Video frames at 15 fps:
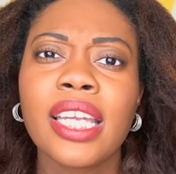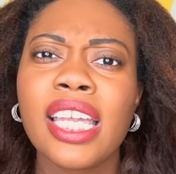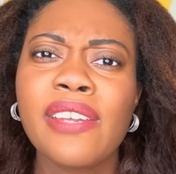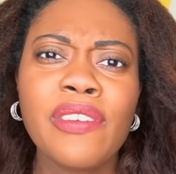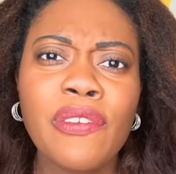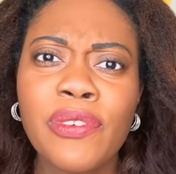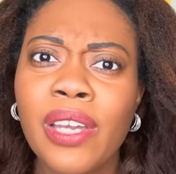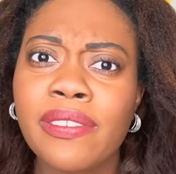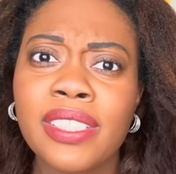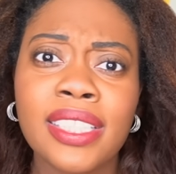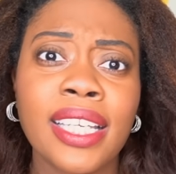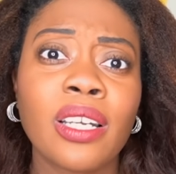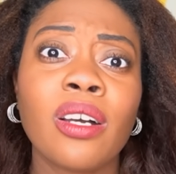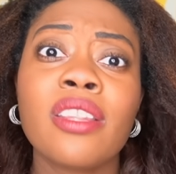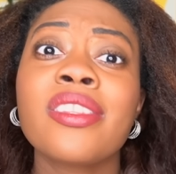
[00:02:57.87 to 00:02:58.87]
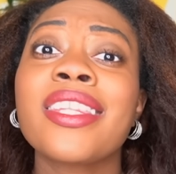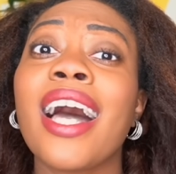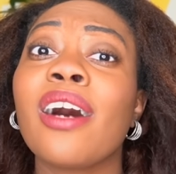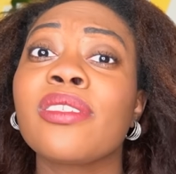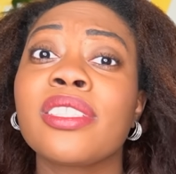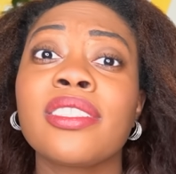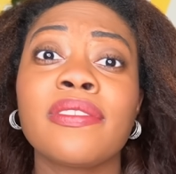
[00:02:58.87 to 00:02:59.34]
Even if you have to take on
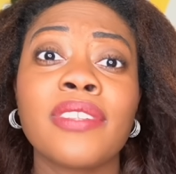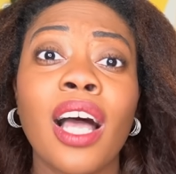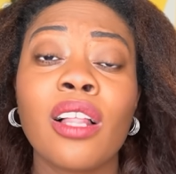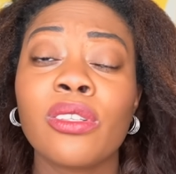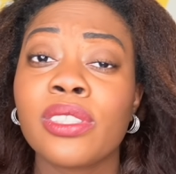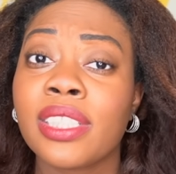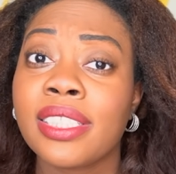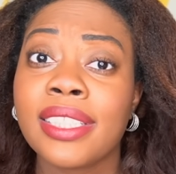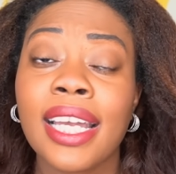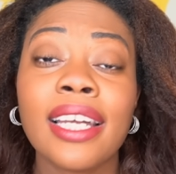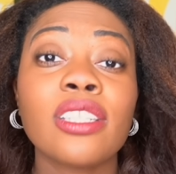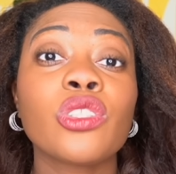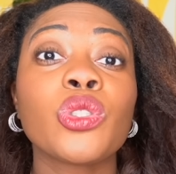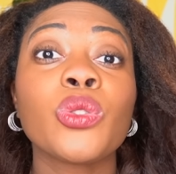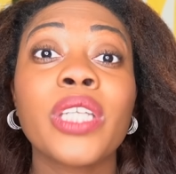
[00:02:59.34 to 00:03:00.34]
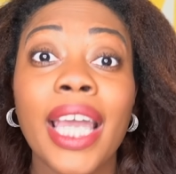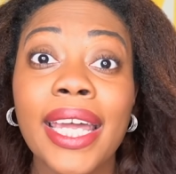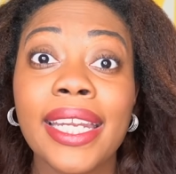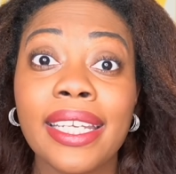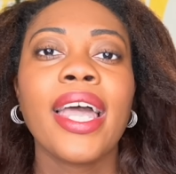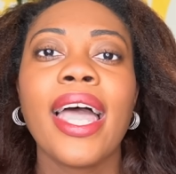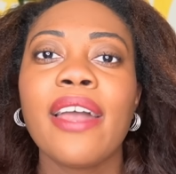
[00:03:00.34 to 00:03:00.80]
thousands of dollars in debt to get
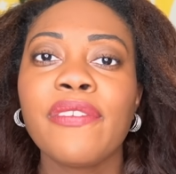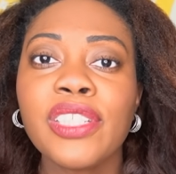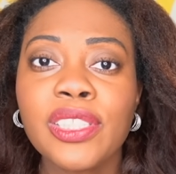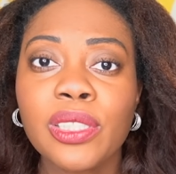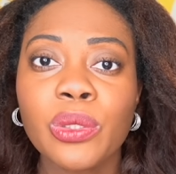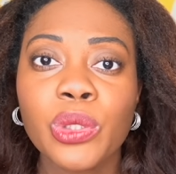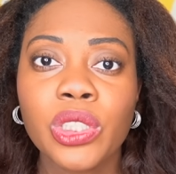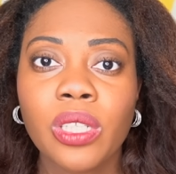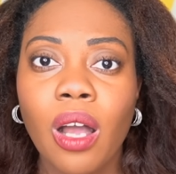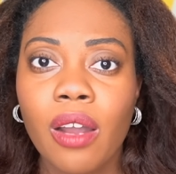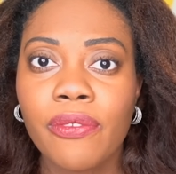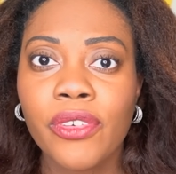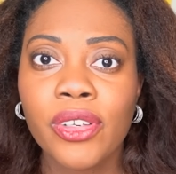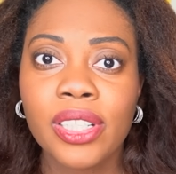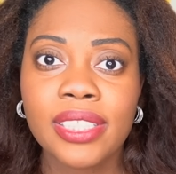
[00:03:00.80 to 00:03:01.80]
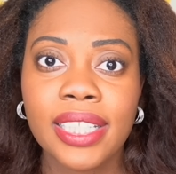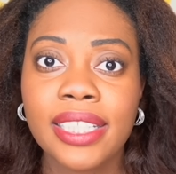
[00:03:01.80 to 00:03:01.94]
it. Every solution offered is